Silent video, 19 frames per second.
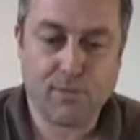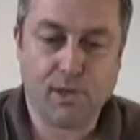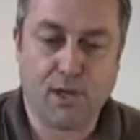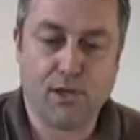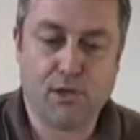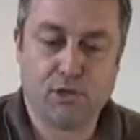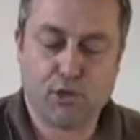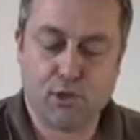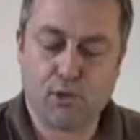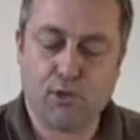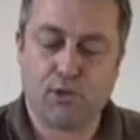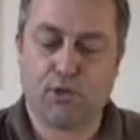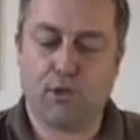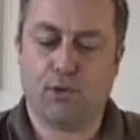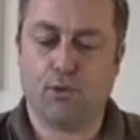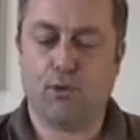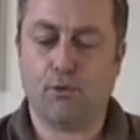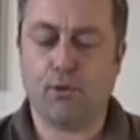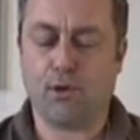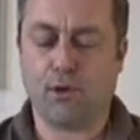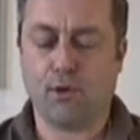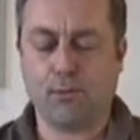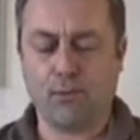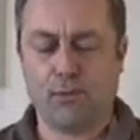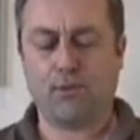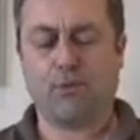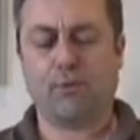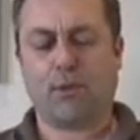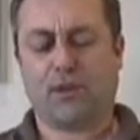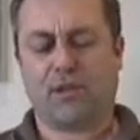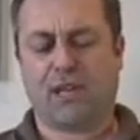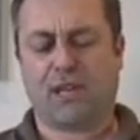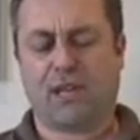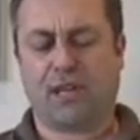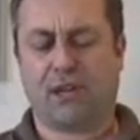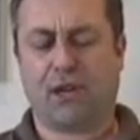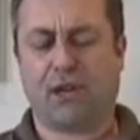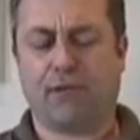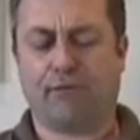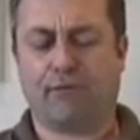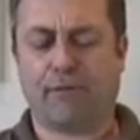And you almost get a kind